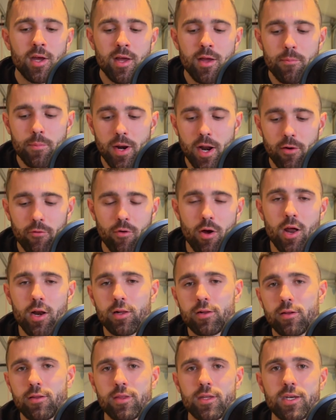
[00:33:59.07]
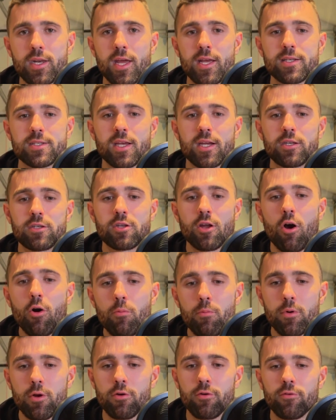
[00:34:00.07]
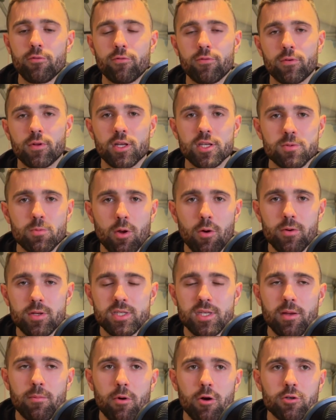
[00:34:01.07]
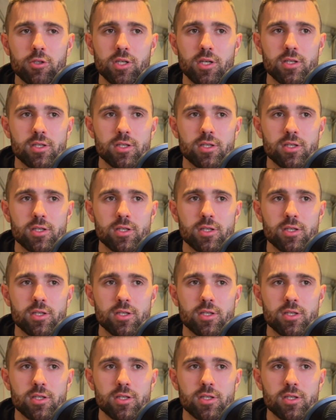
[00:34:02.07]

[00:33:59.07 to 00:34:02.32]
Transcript: but ironically, the days I don't move, because we always say motion is